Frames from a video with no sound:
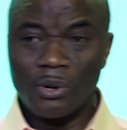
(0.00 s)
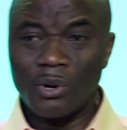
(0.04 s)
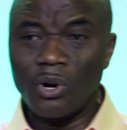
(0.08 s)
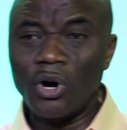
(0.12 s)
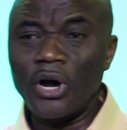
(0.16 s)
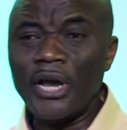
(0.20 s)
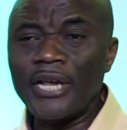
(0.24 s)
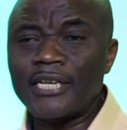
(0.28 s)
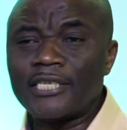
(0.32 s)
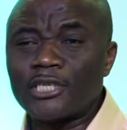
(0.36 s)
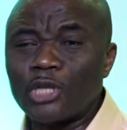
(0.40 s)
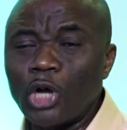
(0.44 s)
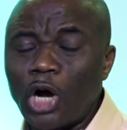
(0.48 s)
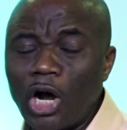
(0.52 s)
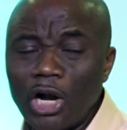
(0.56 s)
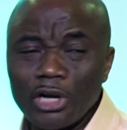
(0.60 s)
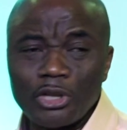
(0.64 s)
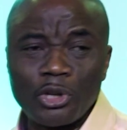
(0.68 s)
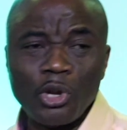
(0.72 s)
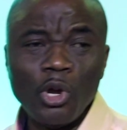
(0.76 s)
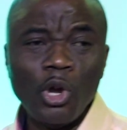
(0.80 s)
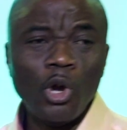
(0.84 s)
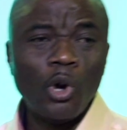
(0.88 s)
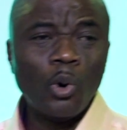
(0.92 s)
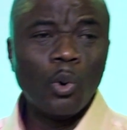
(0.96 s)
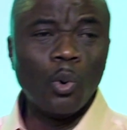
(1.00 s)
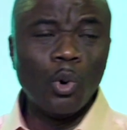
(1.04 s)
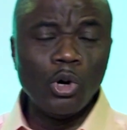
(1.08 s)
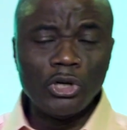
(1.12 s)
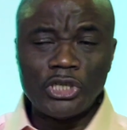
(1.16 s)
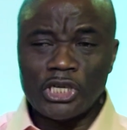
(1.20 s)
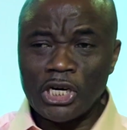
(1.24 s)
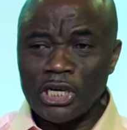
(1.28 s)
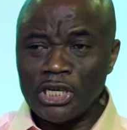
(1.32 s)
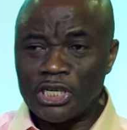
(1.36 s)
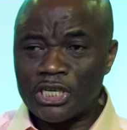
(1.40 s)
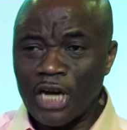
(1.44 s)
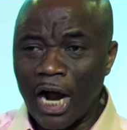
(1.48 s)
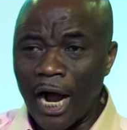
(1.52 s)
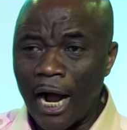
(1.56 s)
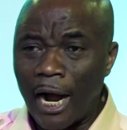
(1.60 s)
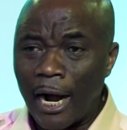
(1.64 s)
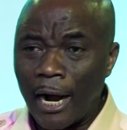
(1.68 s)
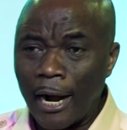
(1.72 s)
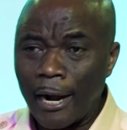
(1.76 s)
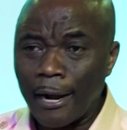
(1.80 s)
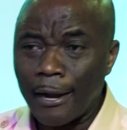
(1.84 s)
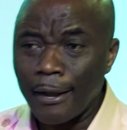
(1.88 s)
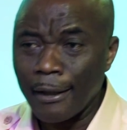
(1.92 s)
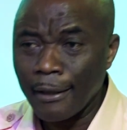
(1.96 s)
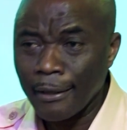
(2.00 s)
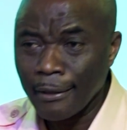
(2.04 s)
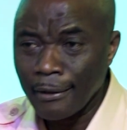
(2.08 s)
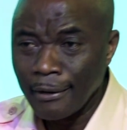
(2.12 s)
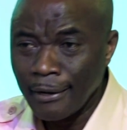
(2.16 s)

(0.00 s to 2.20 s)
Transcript: Or oh, is not Wu in Chang?